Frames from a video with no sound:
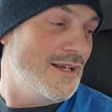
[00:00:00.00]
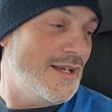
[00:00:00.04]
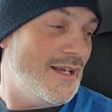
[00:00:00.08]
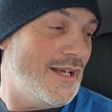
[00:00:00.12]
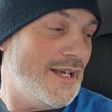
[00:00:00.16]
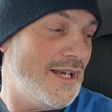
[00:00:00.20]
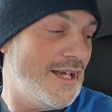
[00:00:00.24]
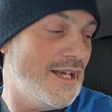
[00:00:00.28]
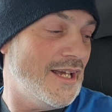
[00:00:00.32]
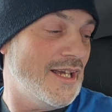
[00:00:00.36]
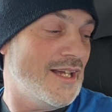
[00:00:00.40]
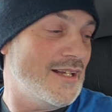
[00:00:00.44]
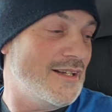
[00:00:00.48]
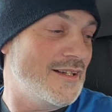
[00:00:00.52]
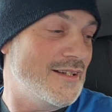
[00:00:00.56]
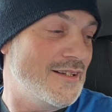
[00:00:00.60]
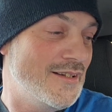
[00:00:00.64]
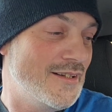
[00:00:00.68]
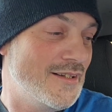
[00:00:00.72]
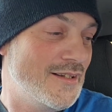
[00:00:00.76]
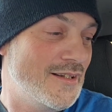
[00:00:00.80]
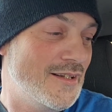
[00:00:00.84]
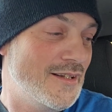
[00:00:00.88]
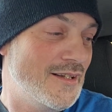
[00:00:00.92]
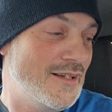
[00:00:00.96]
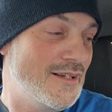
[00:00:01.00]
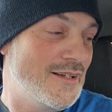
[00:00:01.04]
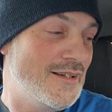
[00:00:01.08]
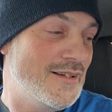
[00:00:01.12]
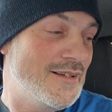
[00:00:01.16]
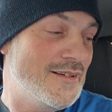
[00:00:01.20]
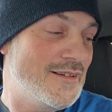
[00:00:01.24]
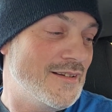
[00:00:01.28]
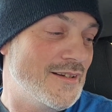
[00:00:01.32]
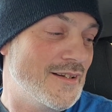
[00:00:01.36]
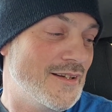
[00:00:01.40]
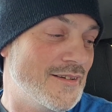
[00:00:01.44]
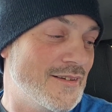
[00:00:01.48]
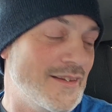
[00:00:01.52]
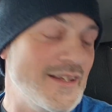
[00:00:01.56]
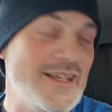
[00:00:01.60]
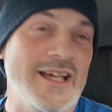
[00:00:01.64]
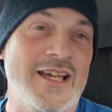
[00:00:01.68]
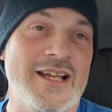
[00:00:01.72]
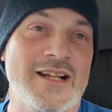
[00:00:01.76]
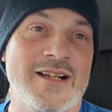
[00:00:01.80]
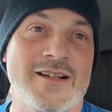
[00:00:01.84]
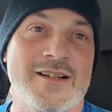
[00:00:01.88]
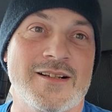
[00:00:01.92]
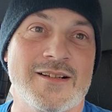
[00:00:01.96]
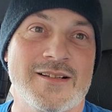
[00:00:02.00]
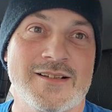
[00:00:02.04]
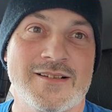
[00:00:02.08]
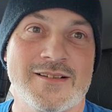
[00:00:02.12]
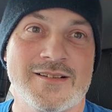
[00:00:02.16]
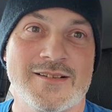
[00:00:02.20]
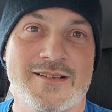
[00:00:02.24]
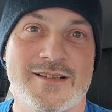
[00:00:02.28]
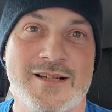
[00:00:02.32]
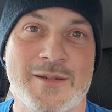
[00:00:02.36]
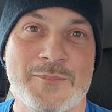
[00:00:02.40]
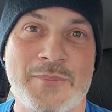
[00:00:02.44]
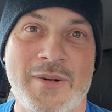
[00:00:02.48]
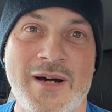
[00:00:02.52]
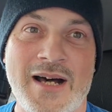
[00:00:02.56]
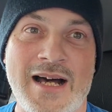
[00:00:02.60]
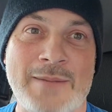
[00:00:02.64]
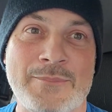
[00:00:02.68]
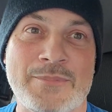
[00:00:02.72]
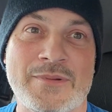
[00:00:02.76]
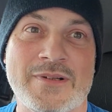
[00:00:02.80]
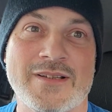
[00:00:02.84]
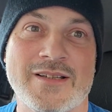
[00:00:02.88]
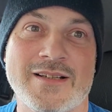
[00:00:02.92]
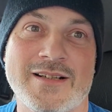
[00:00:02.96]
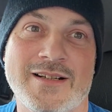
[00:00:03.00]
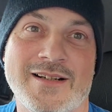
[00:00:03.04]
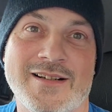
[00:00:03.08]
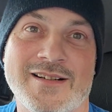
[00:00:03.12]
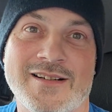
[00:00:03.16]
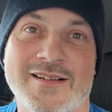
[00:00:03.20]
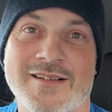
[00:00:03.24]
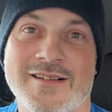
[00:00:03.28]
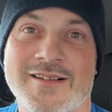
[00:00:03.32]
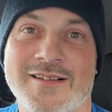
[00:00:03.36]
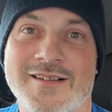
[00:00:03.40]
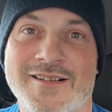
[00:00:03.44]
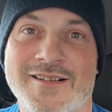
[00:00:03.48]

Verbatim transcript: and they had a, a pop in there.